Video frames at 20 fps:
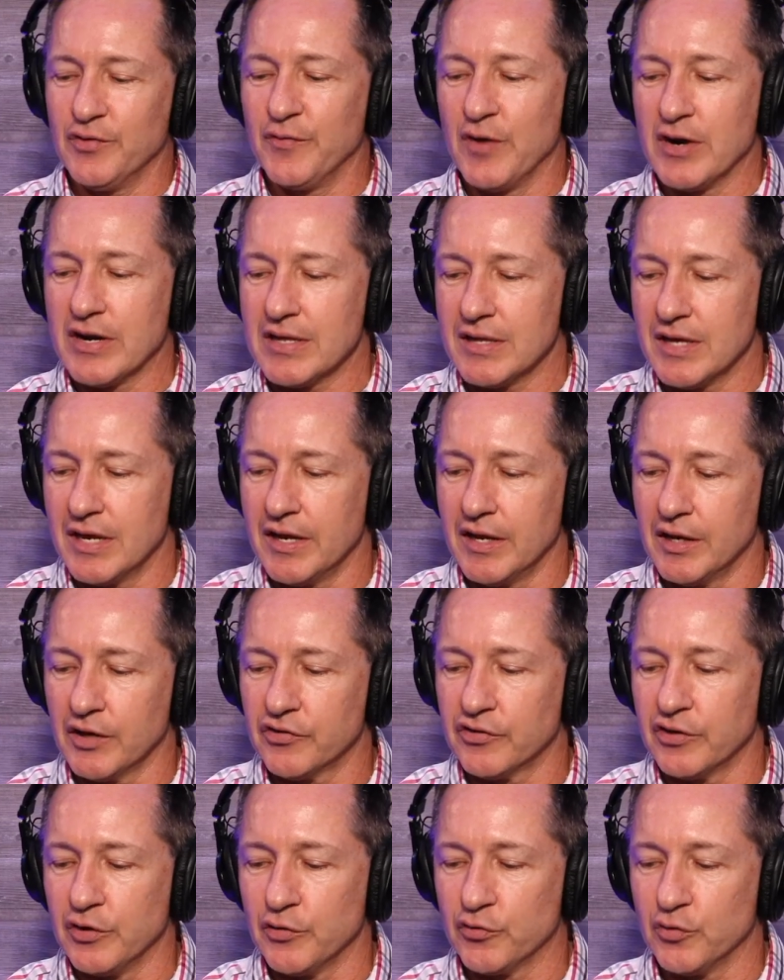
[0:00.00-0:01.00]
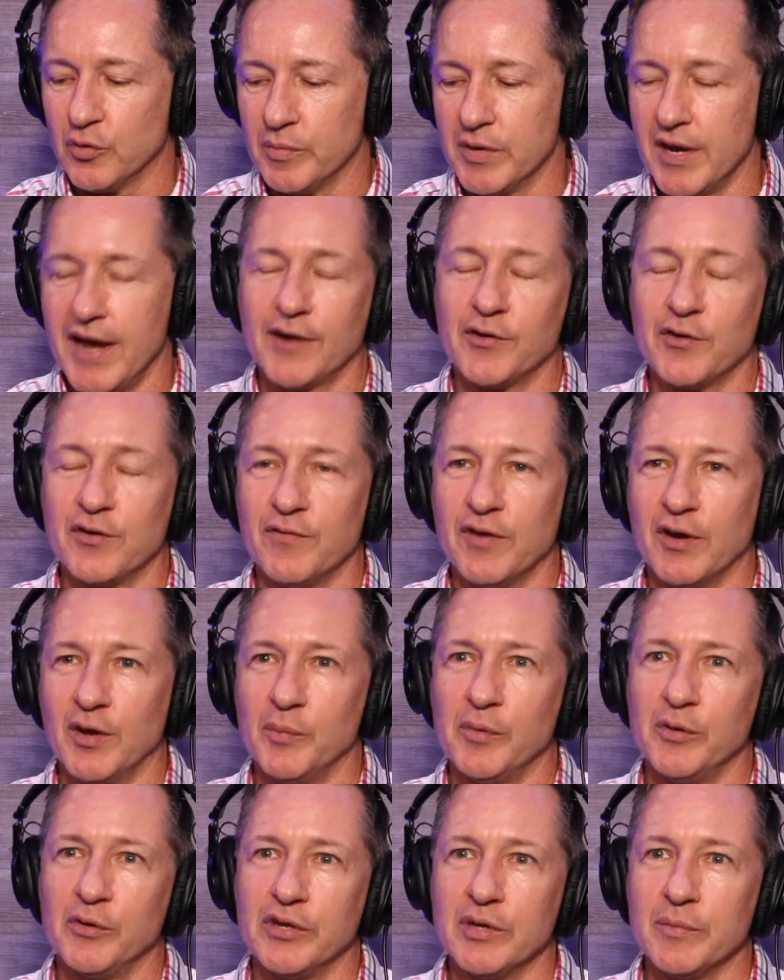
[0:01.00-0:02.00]
funny that an excuse would be actor
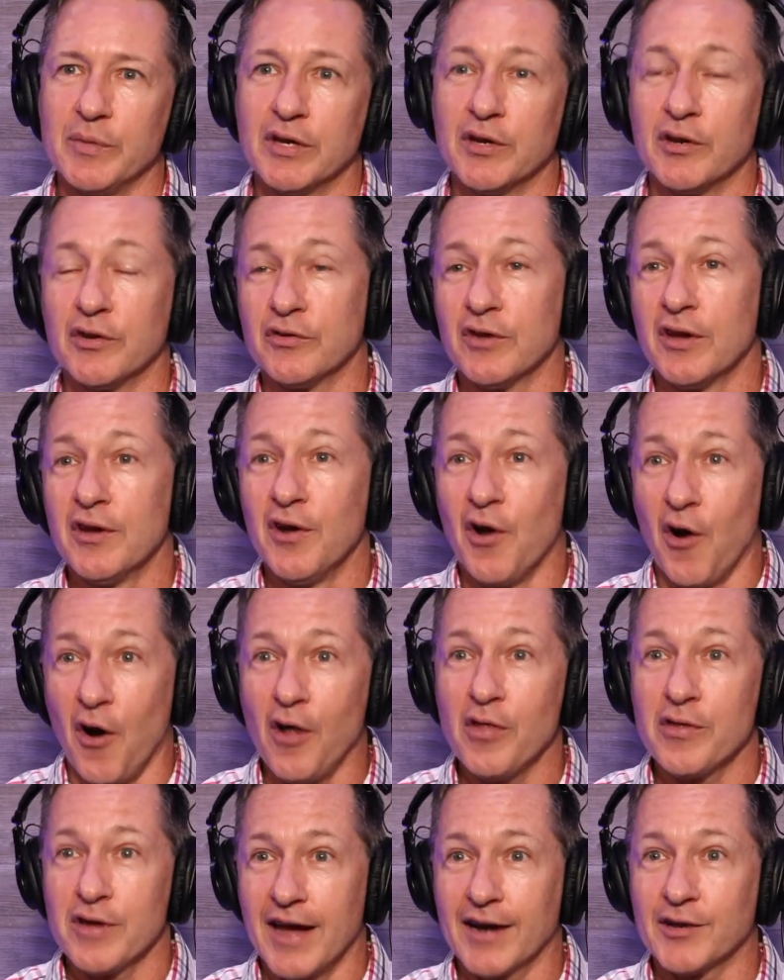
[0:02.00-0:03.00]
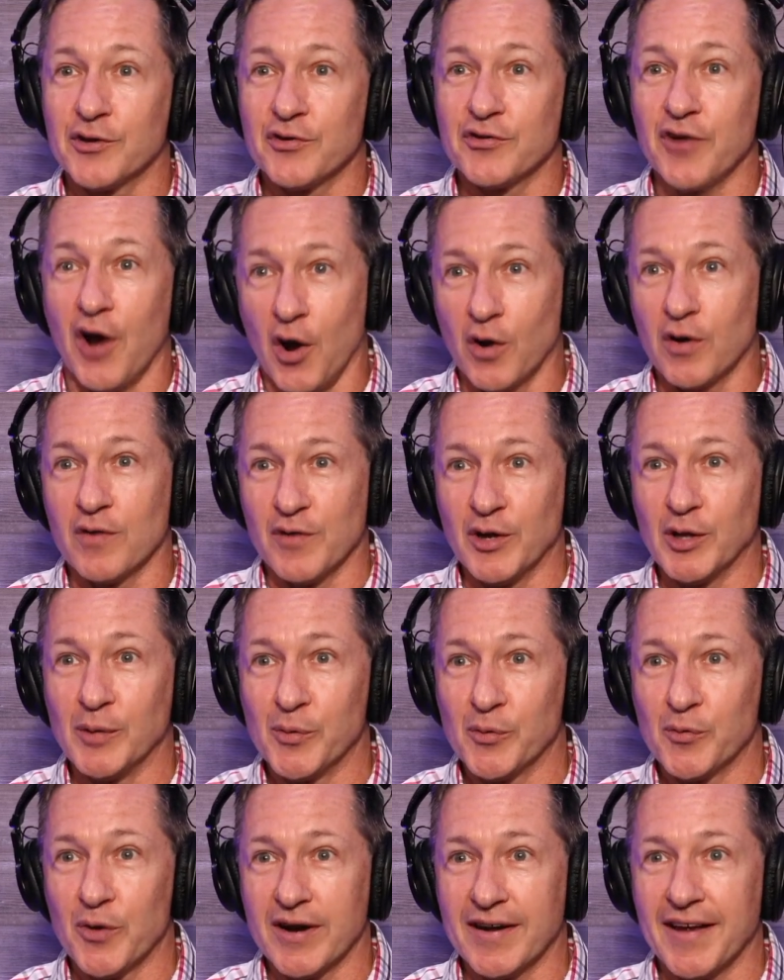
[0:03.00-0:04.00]
availability, because all the actors are
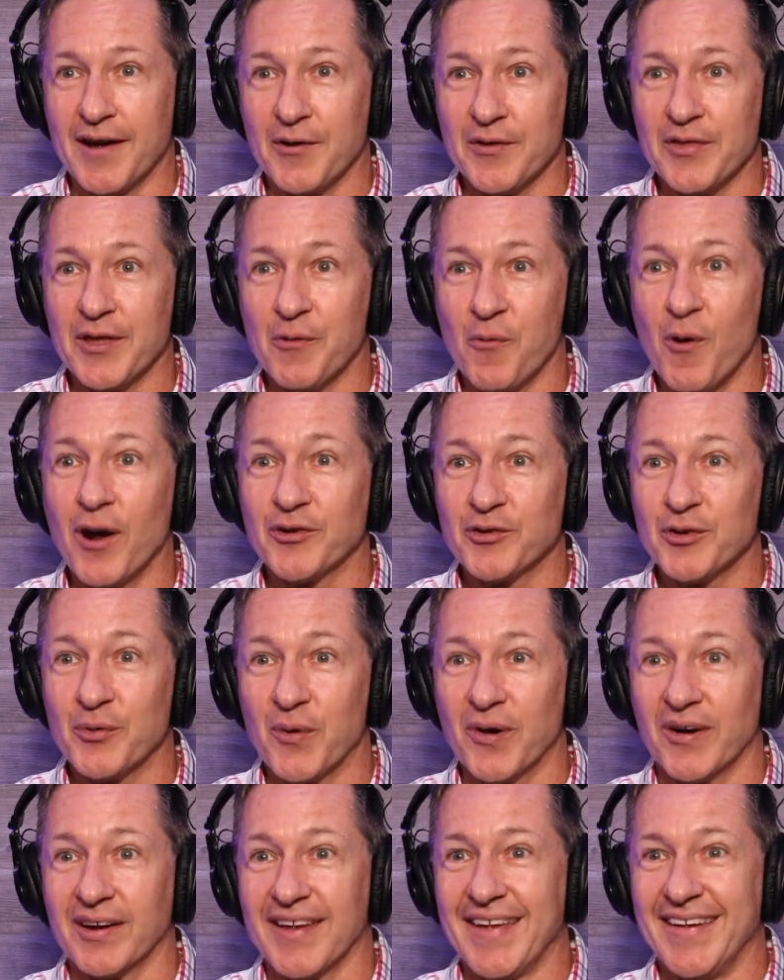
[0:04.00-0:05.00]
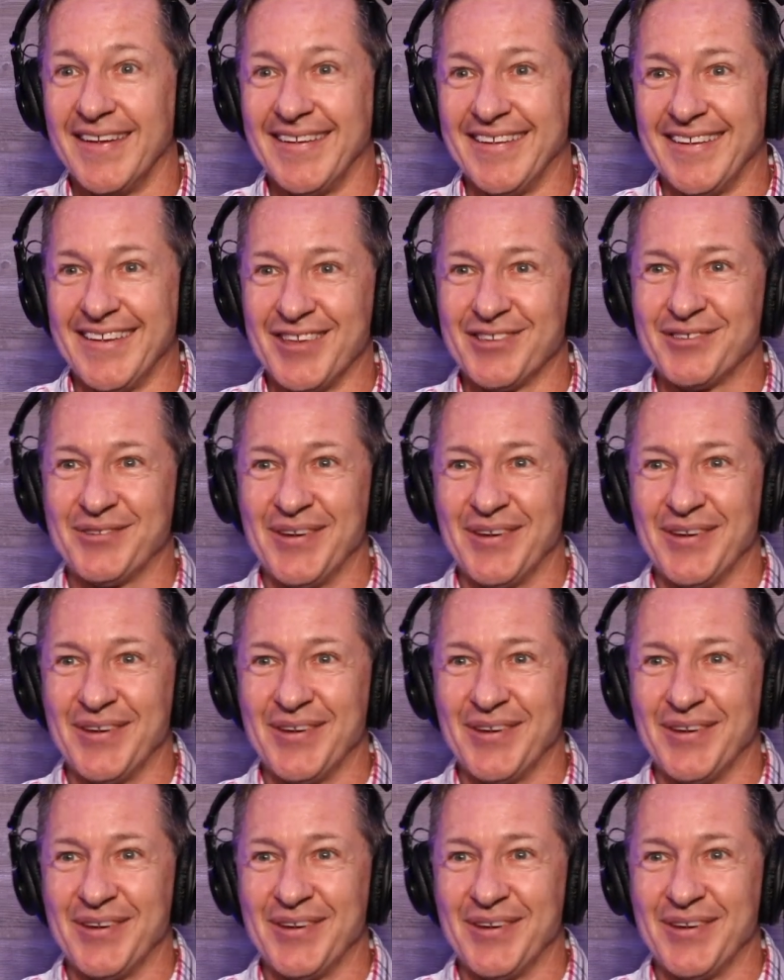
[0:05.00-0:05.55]
available right now and they want to work. It's